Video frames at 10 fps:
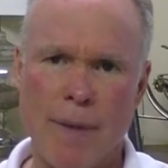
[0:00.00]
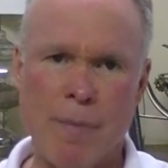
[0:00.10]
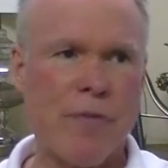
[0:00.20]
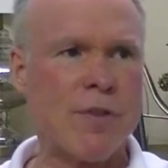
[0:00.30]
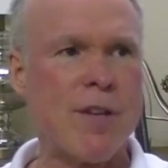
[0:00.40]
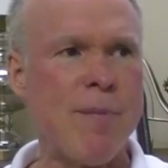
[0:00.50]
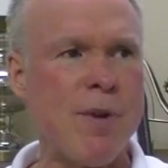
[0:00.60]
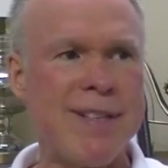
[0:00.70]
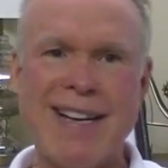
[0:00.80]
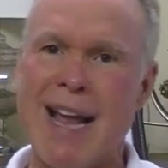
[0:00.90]
But for some
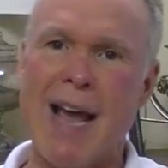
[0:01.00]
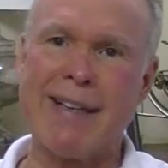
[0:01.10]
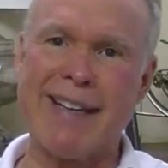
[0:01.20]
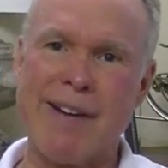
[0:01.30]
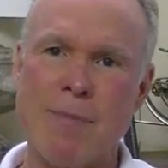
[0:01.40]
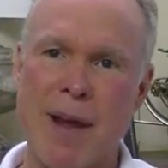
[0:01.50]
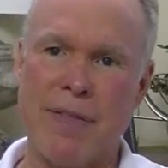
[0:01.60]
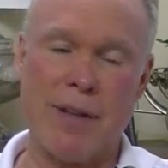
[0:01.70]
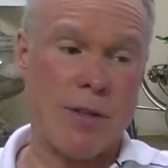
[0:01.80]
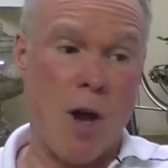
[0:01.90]
reason acting, everybody
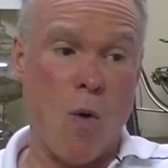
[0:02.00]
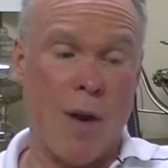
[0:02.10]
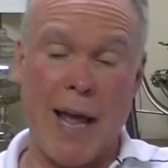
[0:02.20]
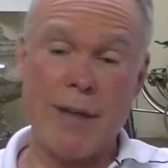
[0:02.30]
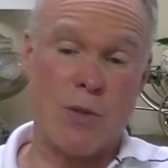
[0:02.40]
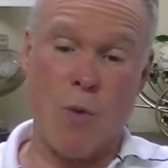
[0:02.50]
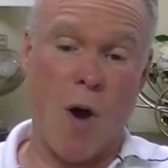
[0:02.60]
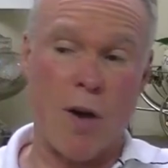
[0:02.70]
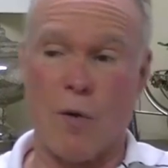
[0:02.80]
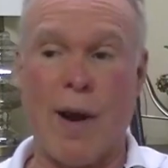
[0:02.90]
thinks, oh, well, I just
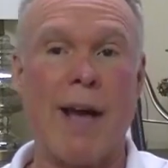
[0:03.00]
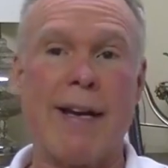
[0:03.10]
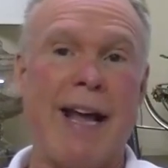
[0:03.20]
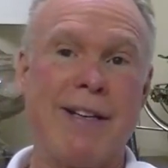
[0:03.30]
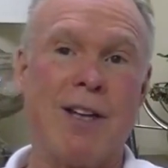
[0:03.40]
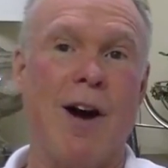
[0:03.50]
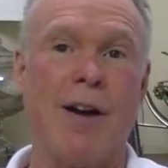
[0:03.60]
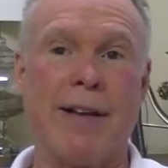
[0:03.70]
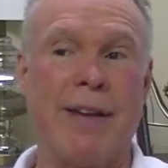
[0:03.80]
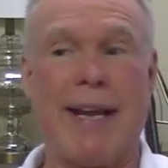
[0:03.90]
walk around and I
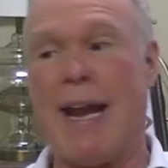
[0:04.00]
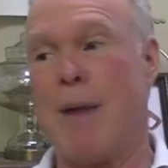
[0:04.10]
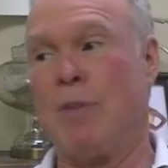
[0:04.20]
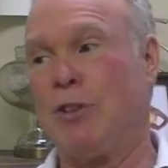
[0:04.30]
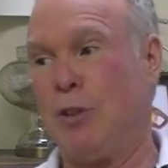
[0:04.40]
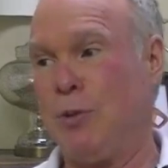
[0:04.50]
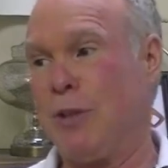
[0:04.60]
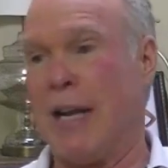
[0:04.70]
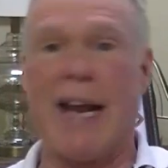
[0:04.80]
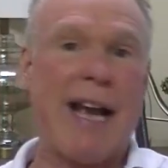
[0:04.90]
talk and the camera shoots
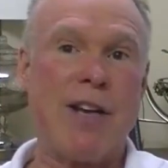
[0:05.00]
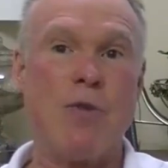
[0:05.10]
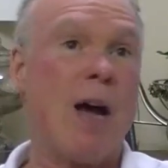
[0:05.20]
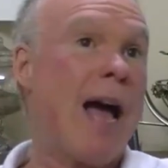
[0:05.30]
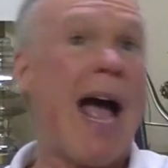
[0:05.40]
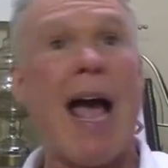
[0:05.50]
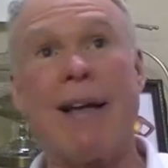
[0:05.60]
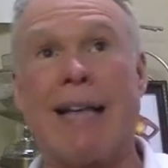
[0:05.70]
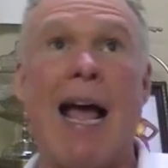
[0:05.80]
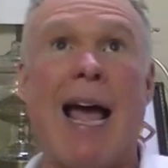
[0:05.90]
it like I do. I
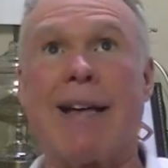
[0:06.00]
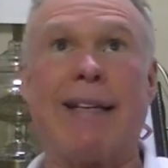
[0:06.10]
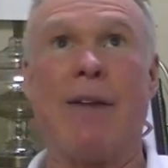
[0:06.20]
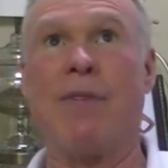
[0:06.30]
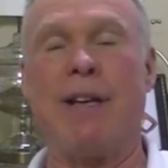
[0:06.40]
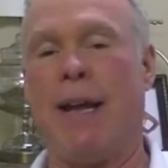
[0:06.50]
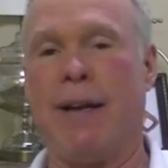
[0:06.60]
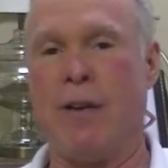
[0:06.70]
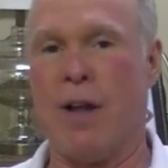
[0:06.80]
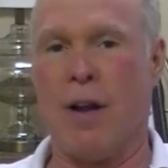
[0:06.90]
act, I act every day.
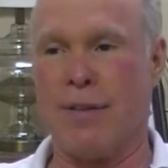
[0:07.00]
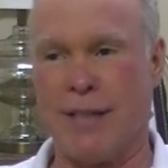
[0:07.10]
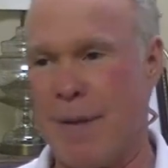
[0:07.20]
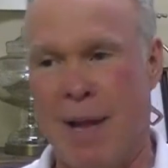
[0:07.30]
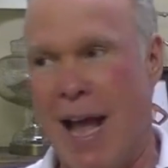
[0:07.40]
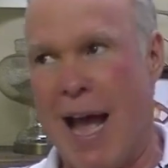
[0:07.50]
I hear that all the time.